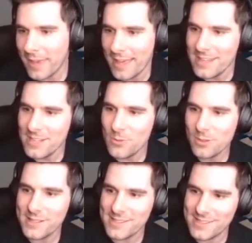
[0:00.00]
Can you
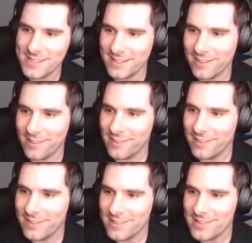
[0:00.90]
consider
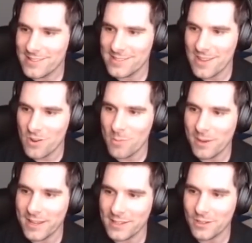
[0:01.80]

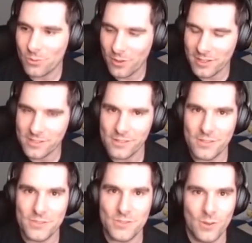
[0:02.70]
Xenoblade
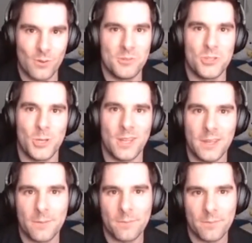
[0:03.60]
Chronicles
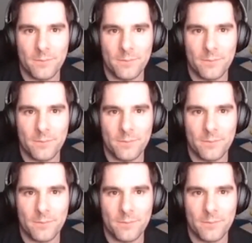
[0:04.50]
OG?